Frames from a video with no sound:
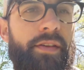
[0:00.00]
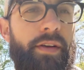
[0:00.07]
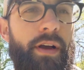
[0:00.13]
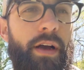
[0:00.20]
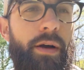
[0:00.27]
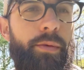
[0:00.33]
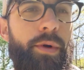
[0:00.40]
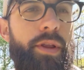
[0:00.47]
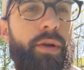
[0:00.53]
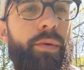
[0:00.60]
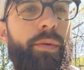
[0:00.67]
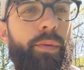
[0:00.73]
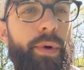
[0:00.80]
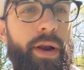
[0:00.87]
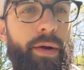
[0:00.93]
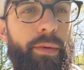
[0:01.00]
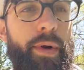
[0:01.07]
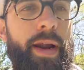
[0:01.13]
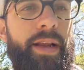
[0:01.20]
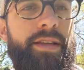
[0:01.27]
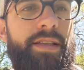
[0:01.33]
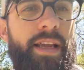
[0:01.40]
of uh, when the when it
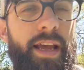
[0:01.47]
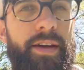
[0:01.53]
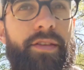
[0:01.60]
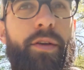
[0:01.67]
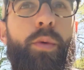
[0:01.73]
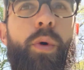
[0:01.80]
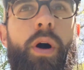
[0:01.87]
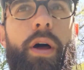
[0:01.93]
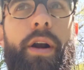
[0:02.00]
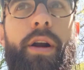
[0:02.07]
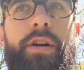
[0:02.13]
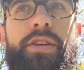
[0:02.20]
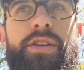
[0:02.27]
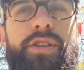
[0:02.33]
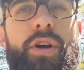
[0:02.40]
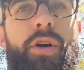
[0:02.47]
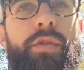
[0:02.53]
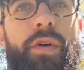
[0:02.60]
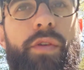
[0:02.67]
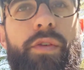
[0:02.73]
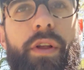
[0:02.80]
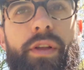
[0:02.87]
rains to have the water just
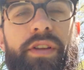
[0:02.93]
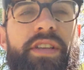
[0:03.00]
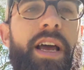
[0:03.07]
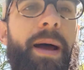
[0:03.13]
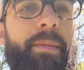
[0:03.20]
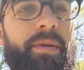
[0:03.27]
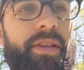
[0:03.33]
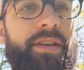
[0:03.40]
overflow the top of